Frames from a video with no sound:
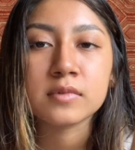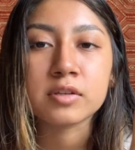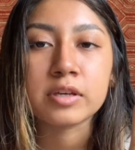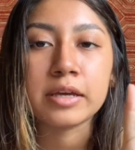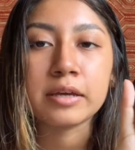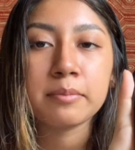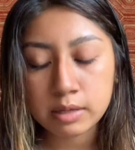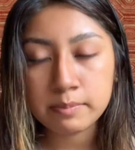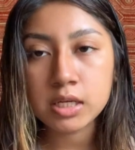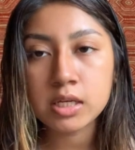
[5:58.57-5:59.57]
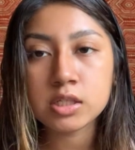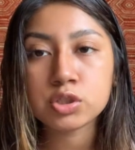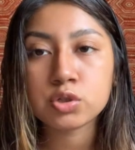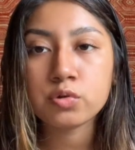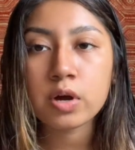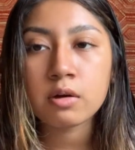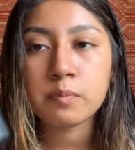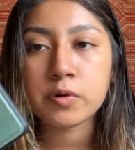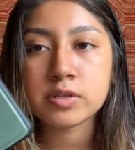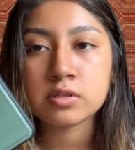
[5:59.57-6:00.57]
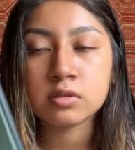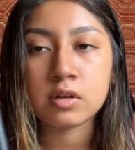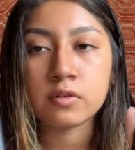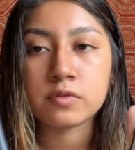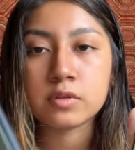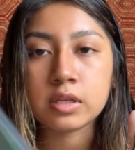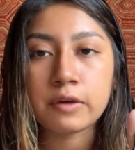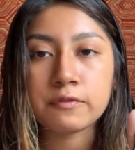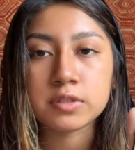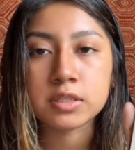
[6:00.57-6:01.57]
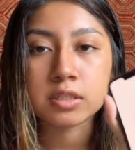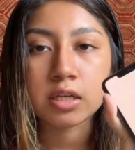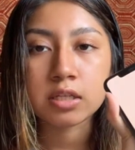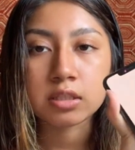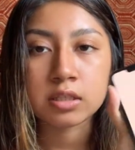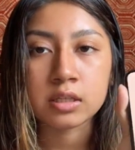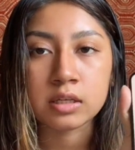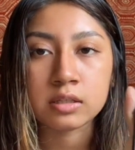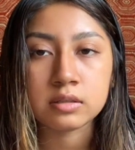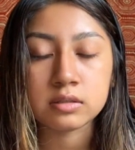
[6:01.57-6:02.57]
Okay, let me show you a comparison of the iPhone 6s and then